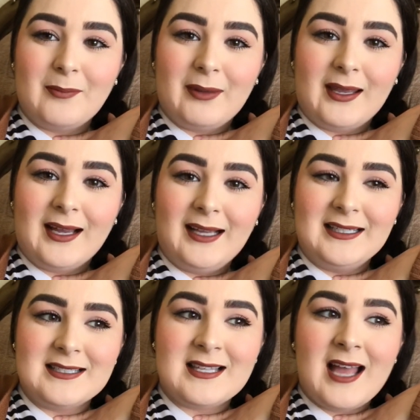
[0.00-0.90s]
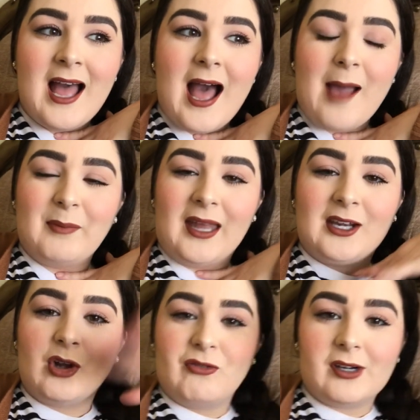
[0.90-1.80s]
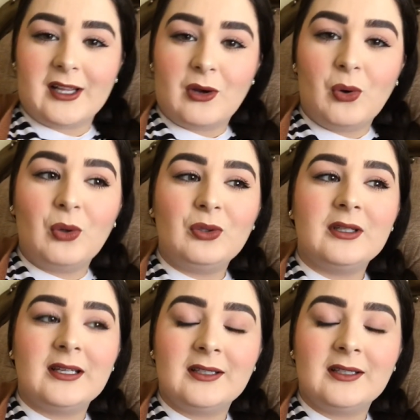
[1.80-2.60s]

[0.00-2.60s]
because I'm getting over a cold,